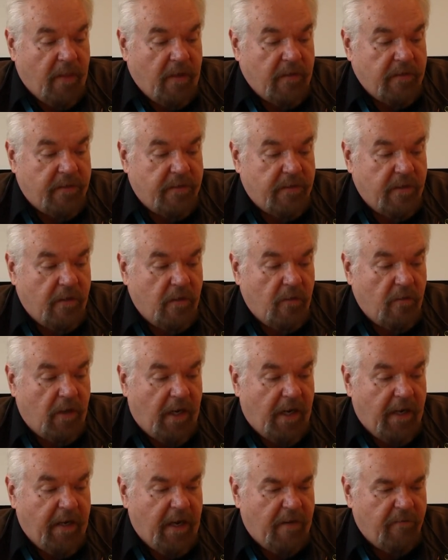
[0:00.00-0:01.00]
So
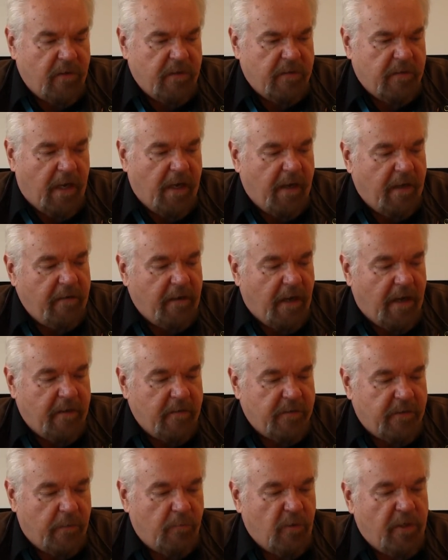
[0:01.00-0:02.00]
I have a
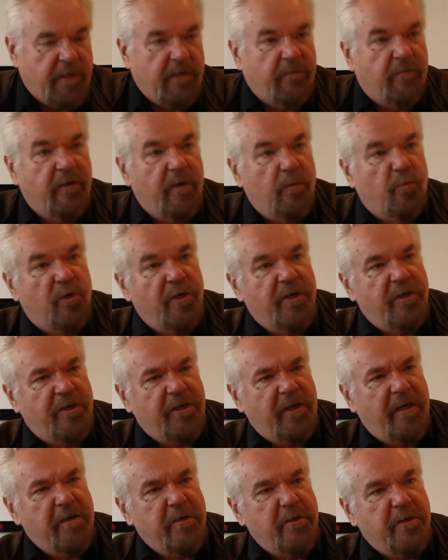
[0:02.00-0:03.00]
somewhat different
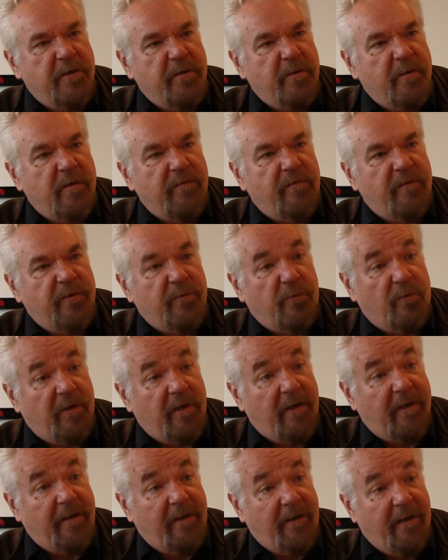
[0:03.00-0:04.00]
appreciation of his
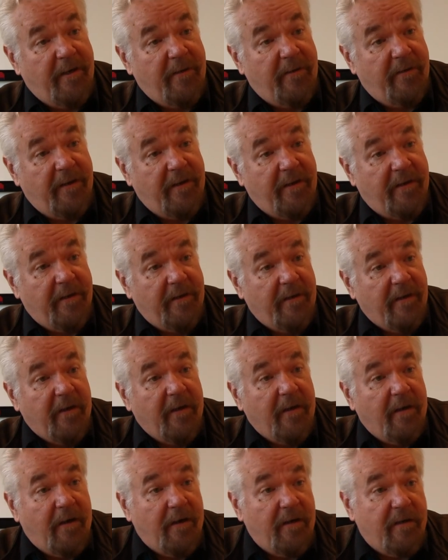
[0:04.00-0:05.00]
work, I think,
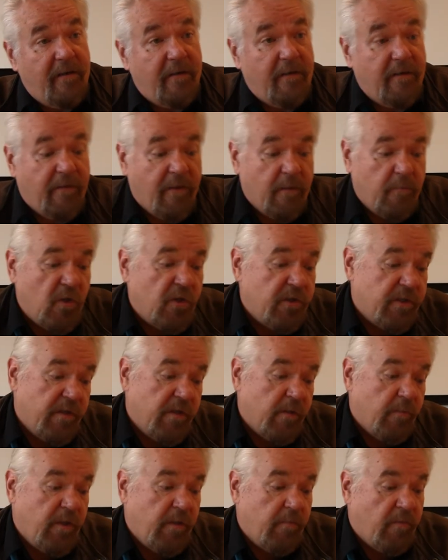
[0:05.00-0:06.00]
than most of
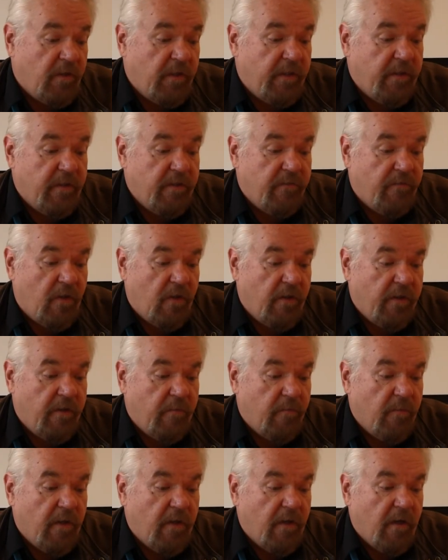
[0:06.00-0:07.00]
the people in this volume.